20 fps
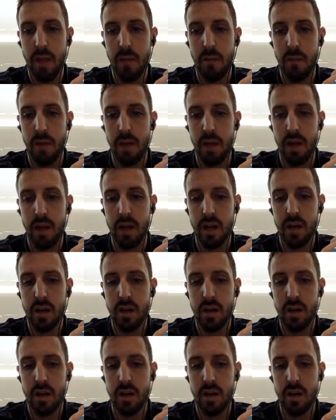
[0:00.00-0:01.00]
but
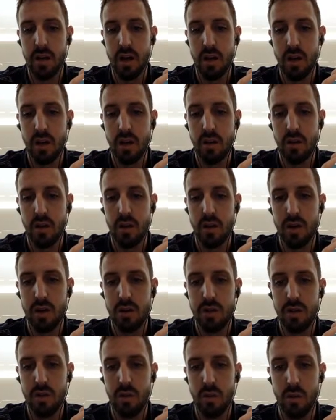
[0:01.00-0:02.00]
you'll
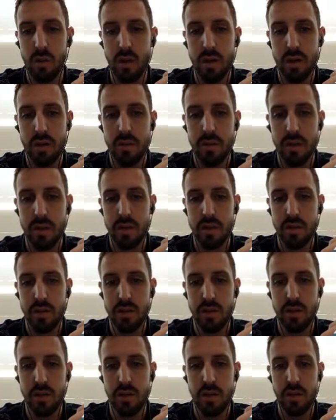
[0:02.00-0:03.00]
also want to make
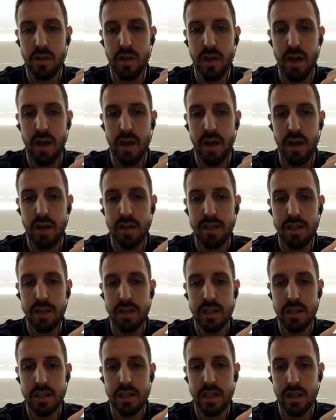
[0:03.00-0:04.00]
sure that
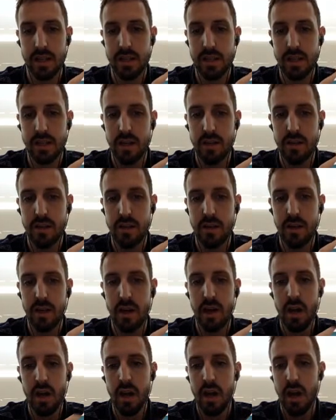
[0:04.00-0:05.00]
inside the text editor,
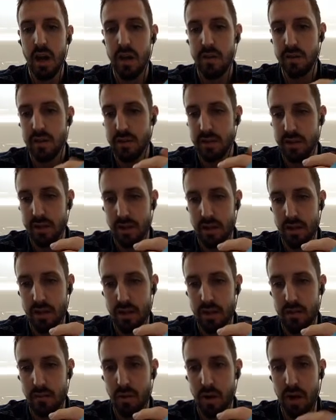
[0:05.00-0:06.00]

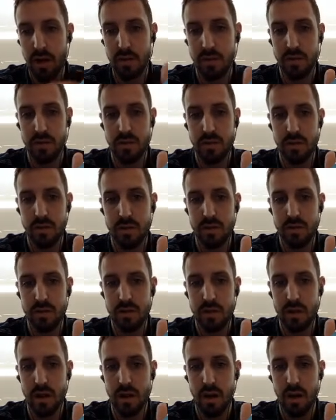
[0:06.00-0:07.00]
obviously browsers
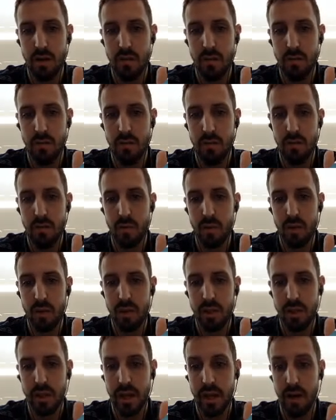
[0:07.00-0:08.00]

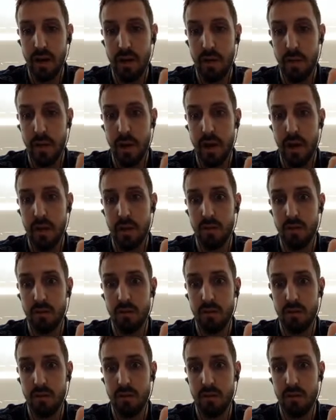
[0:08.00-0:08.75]
really care about